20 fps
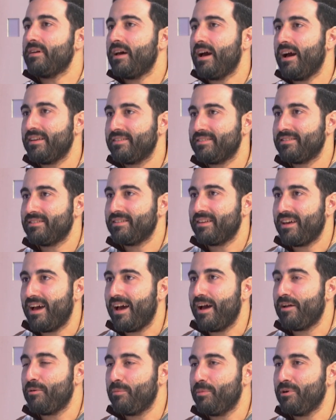As
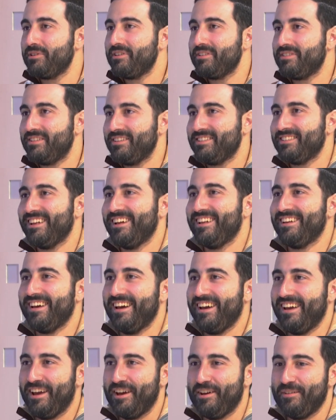a roboticist that
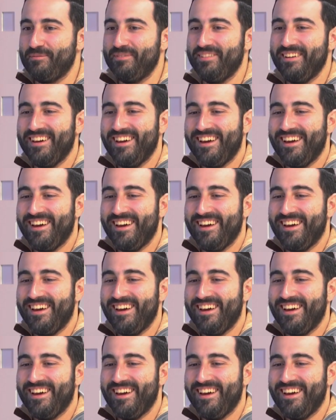I am,